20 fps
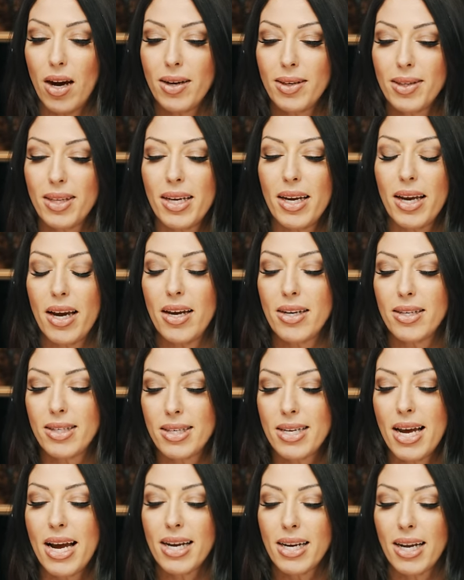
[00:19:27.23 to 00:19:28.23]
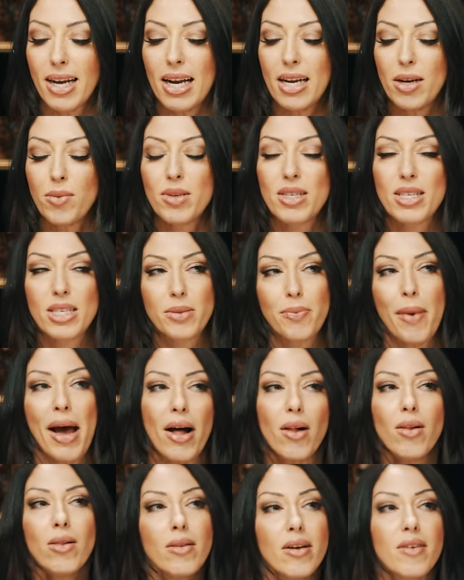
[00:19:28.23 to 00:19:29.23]
I think technically with
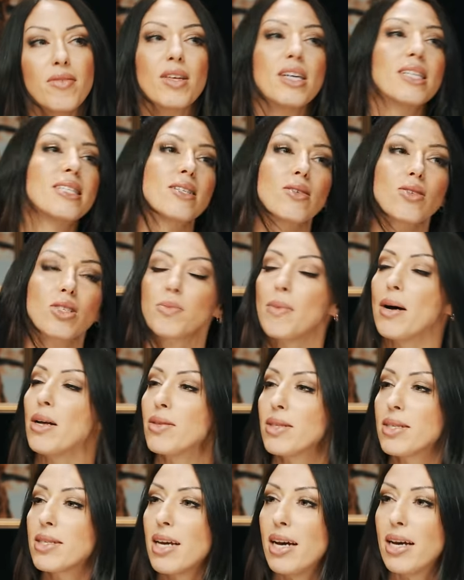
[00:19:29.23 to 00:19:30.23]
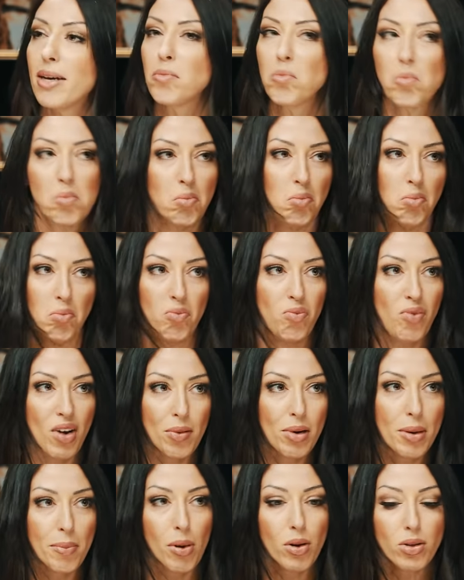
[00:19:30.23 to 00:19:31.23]
smell, if they still smelt the same,
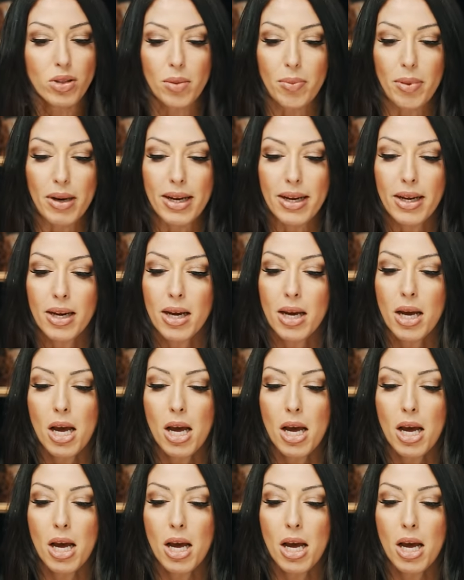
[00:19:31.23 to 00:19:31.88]
very possibly.